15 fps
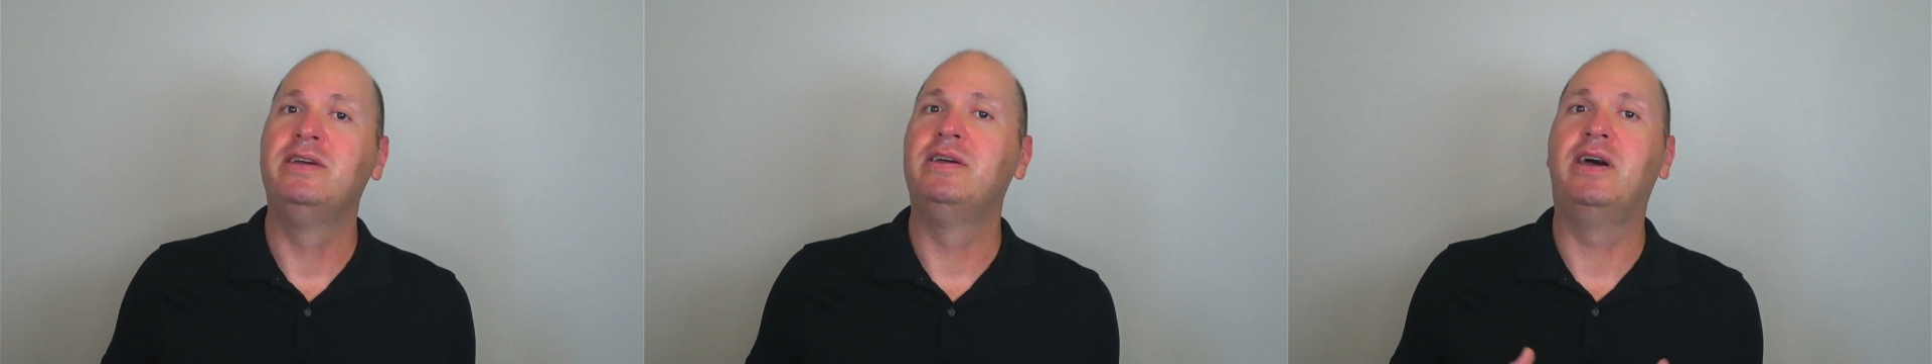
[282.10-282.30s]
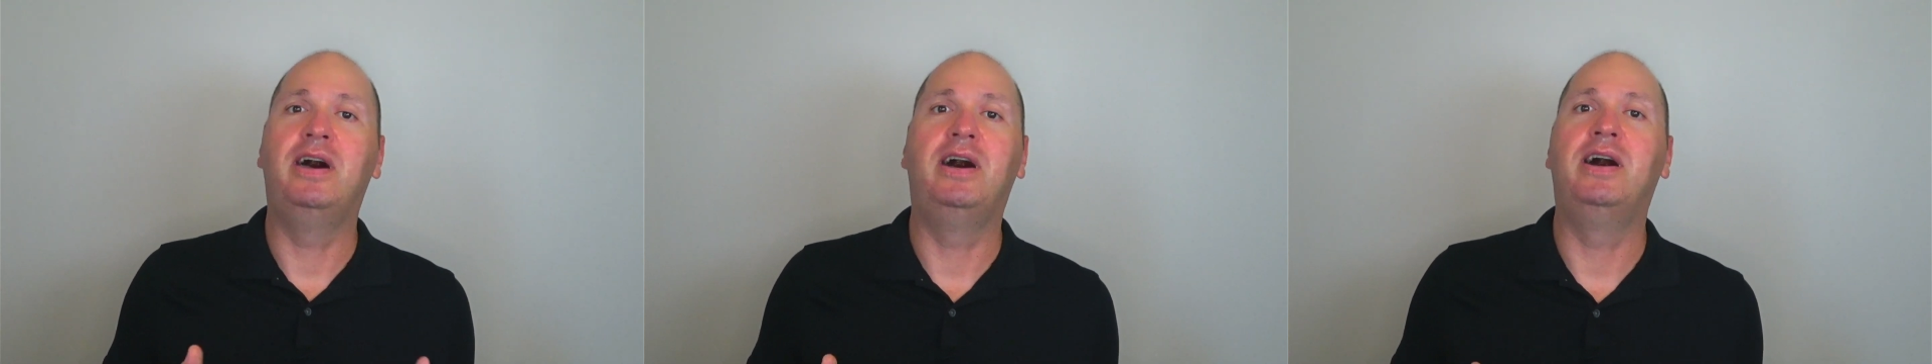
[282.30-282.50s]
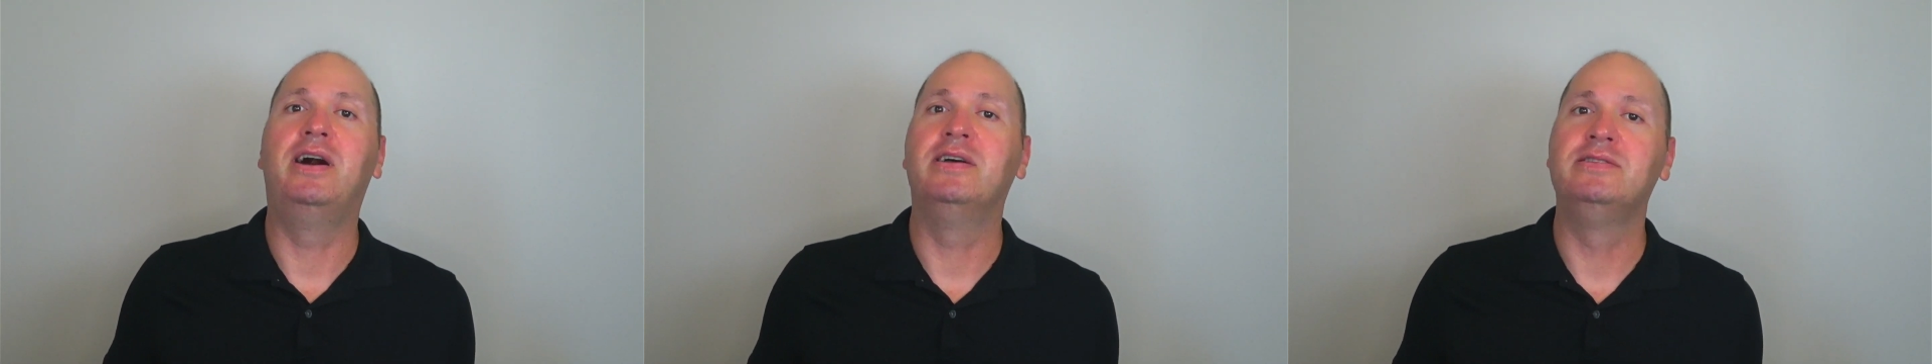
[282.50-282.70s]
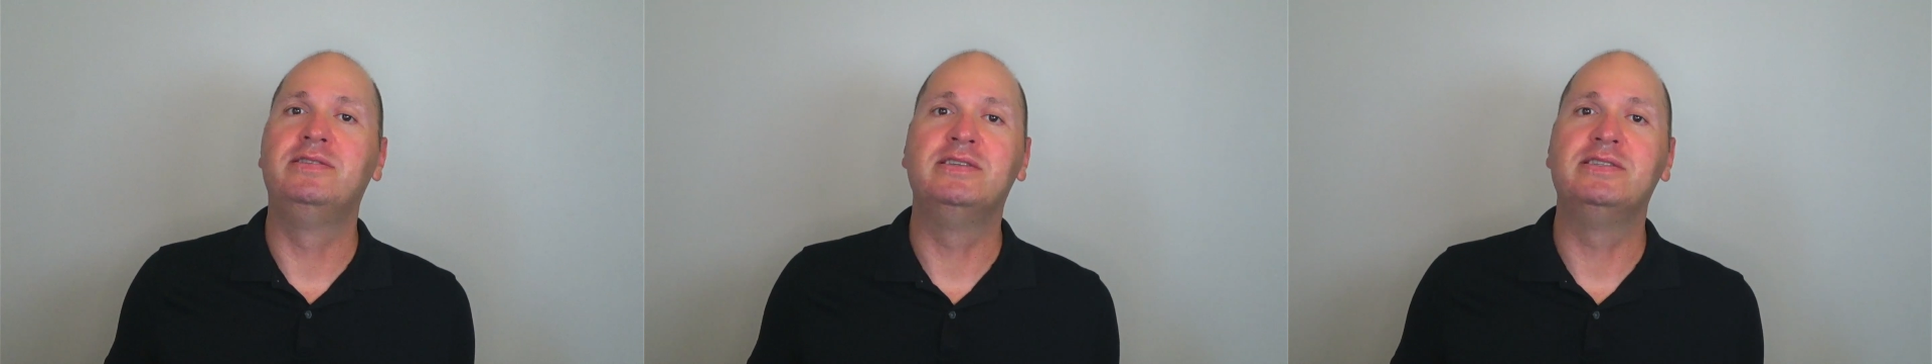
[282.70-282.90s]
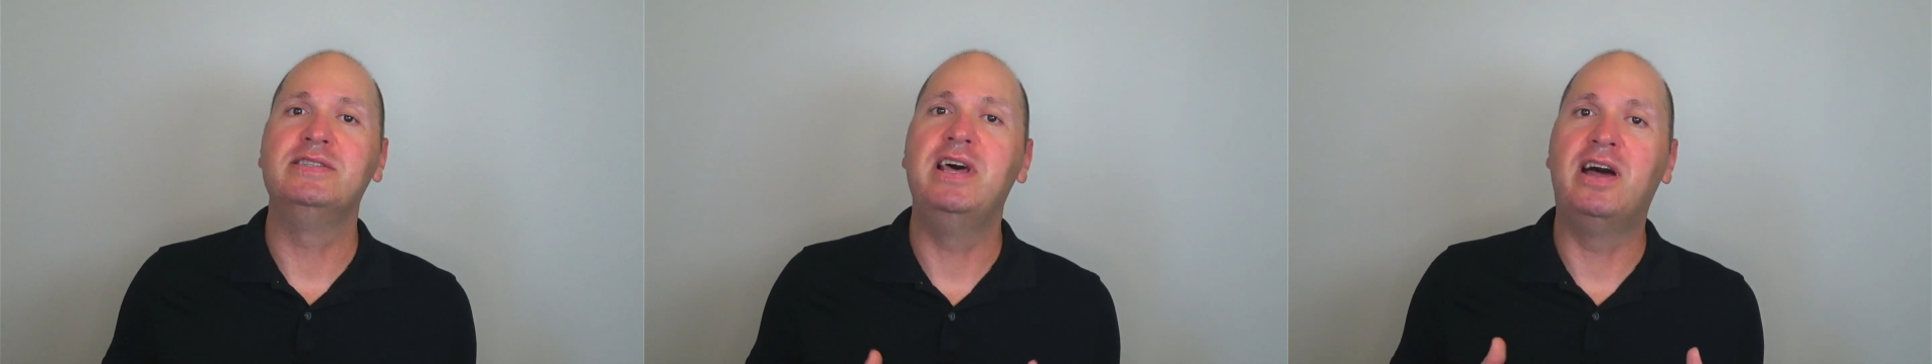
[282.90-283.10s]

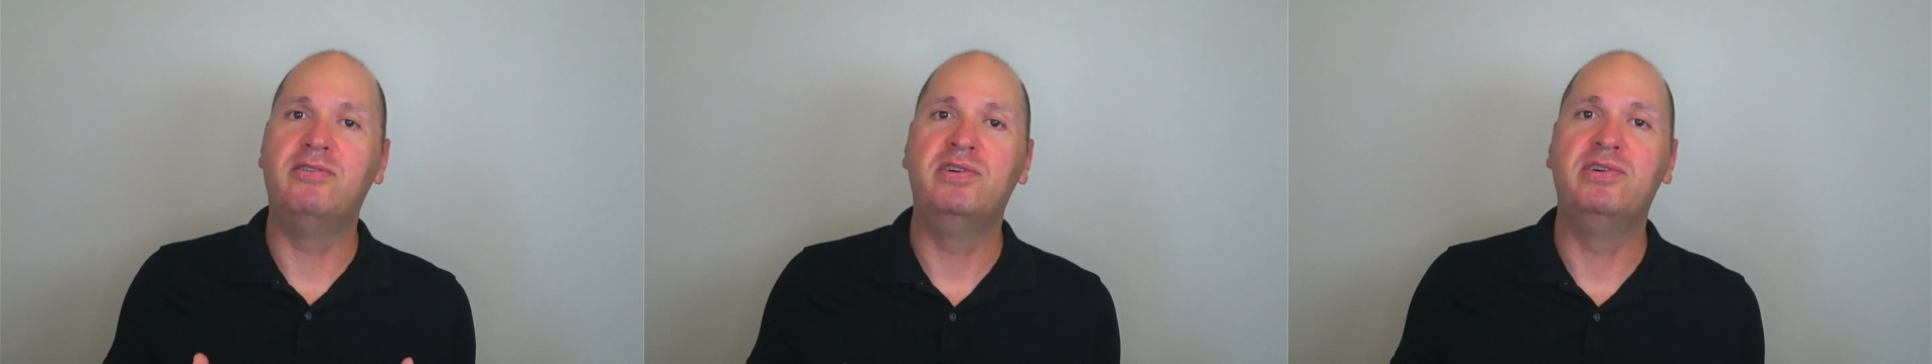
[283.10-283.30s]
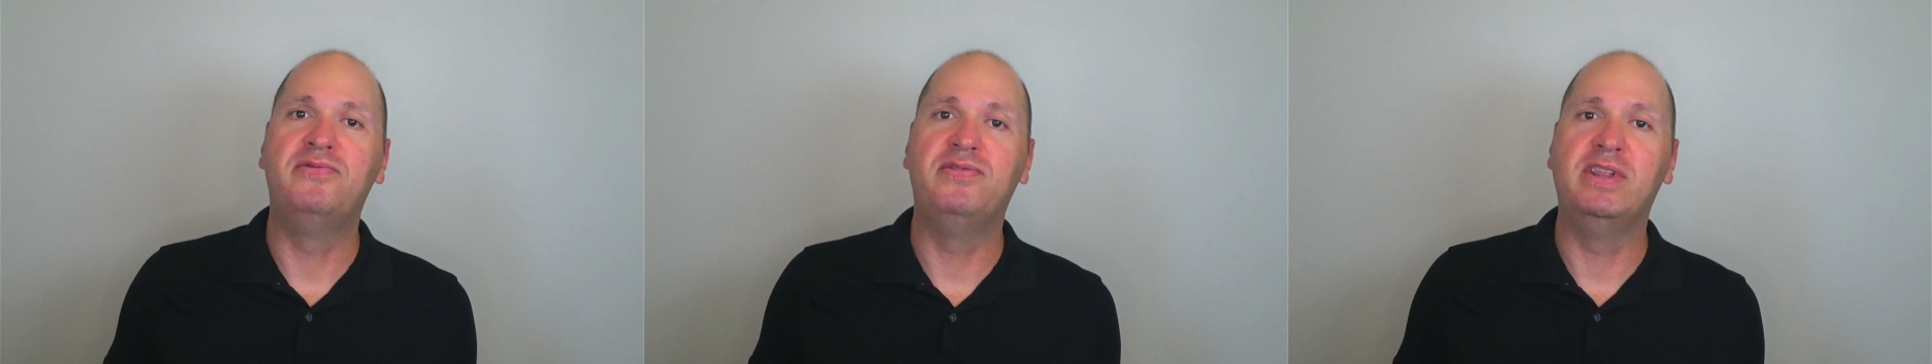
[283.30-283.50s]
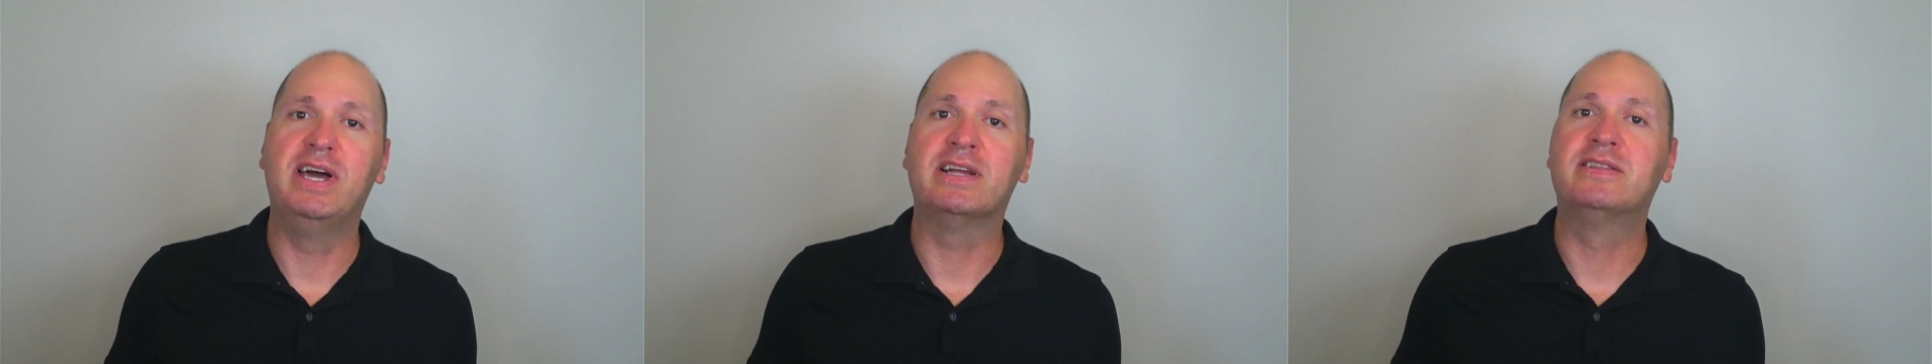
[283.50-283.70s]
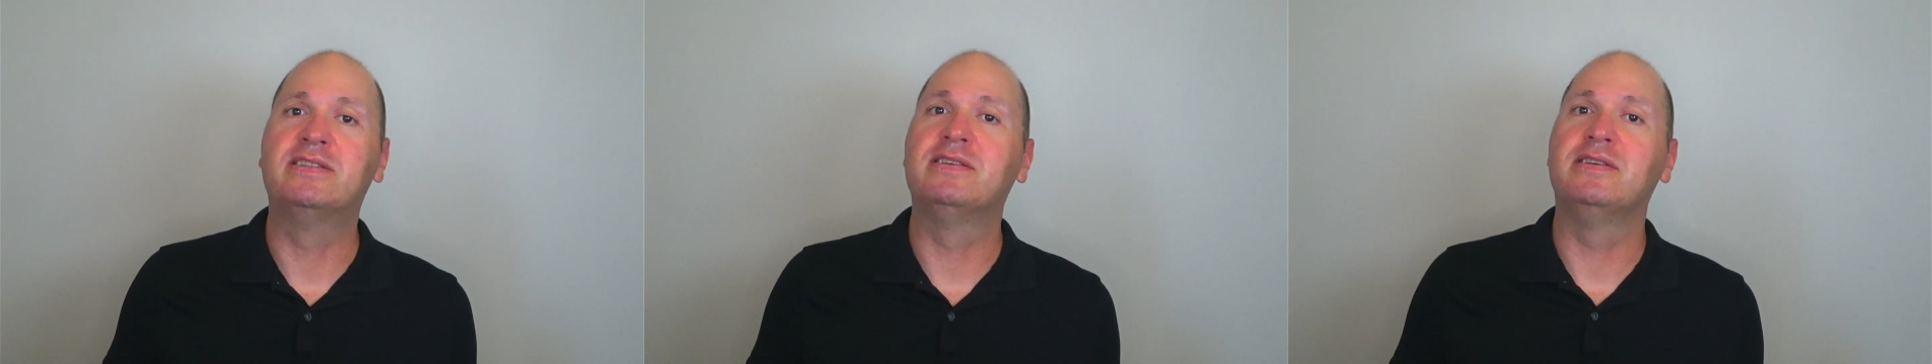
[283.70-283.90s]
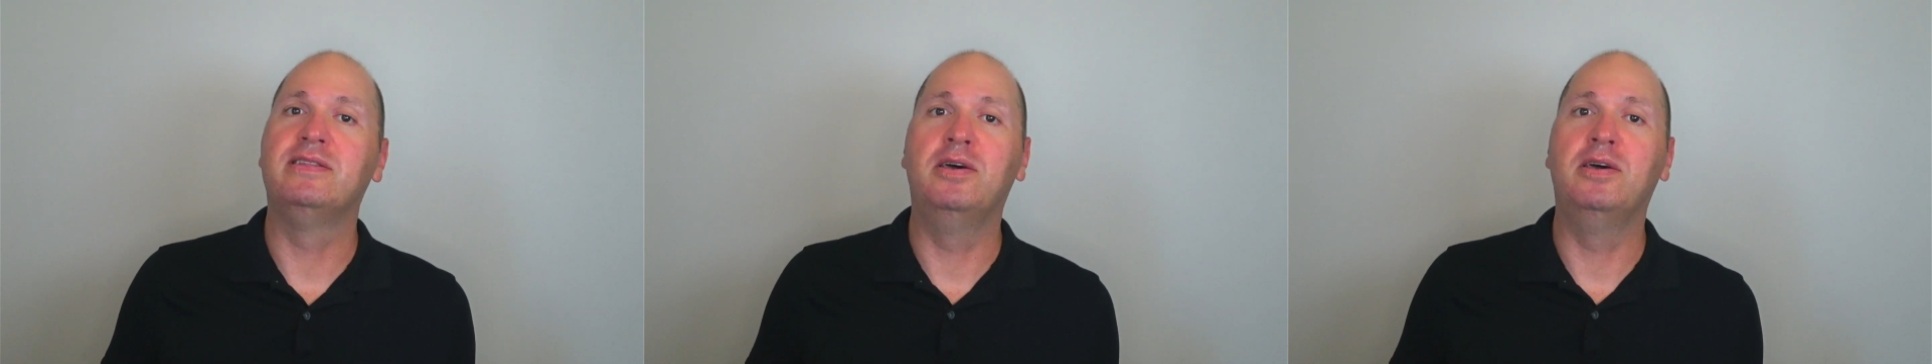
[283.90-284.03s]
does not reflect